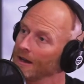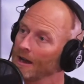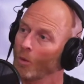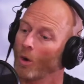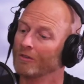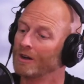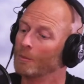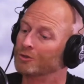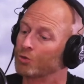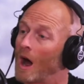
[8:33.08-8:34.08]
Well, if
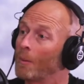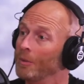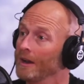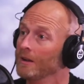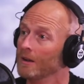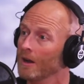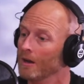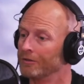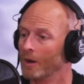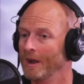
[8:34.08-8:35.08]
I'm dropping
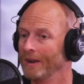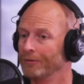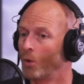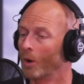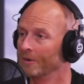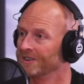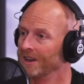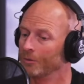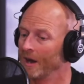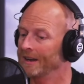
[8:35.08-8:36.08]
from a
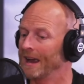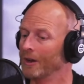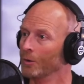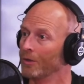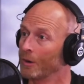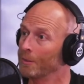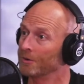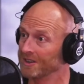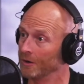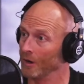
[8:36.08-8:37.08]
4% rate down to a
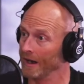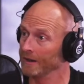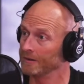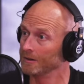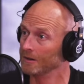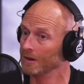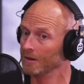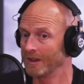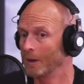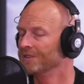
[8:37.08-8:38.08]
3% rate,
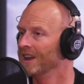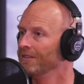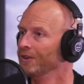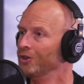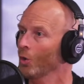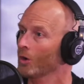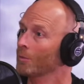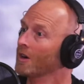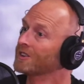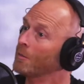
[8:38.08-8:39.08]
then I'm saving
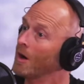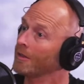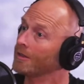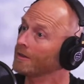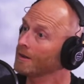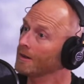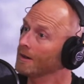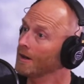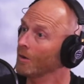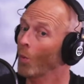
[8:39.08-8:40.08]
$200 a month.
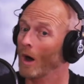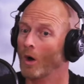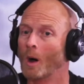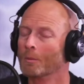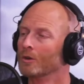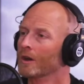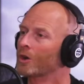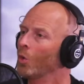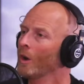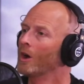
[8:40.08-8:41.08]
Well, I'm going to run a
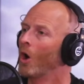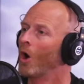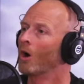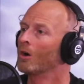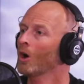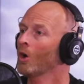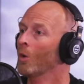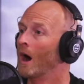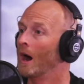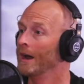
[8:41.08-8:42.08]
quick
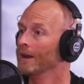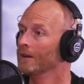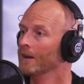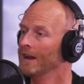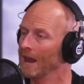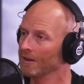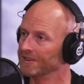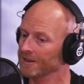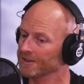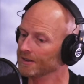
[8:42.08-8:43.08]
ROI
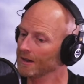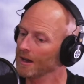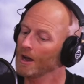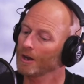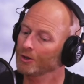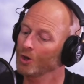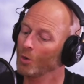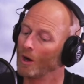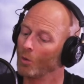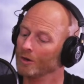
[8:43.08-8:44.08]
analysis. Do
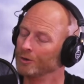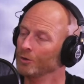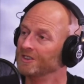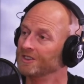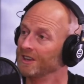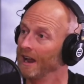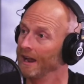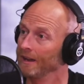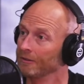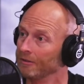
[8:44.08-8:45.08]
I want to
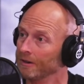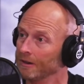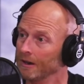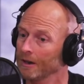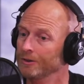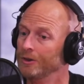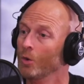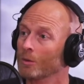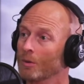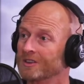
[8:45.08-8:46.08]
save
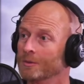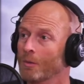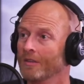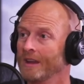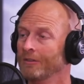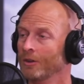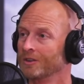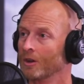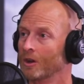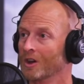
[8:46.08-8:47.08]
$200 a month, even though it's
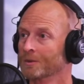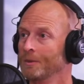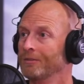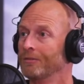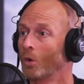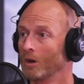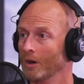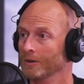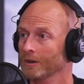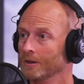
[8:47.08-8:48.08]
going to cost me $400?
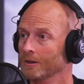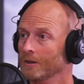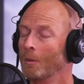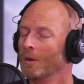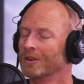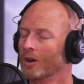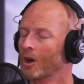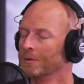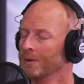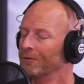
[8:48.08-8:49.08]
I'm sorry, it
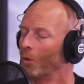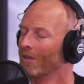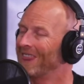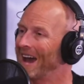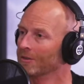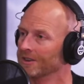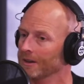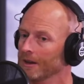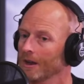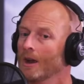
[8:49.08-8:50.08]
cost me
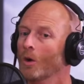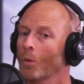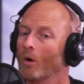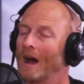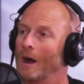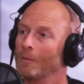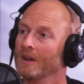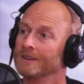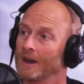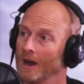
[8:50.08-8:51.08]
$4,000. Yeah. Well, how
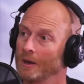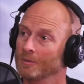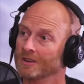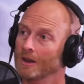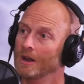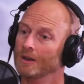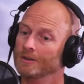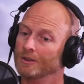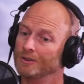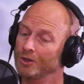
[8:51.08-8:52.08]
many times
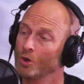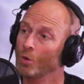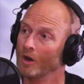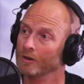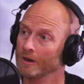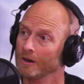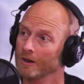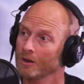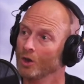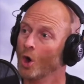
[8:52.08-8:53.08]
does 200
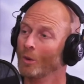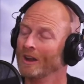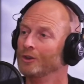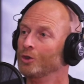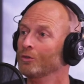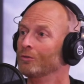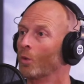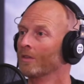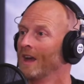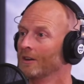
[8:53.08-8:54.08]
go into
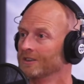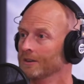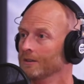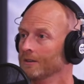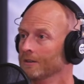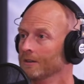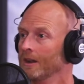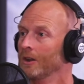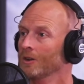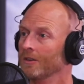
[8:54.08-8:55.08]
4,000?
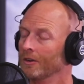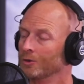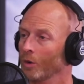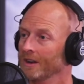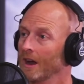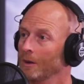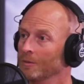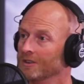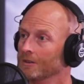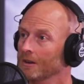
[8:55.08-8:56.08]
It goes in there 20 times.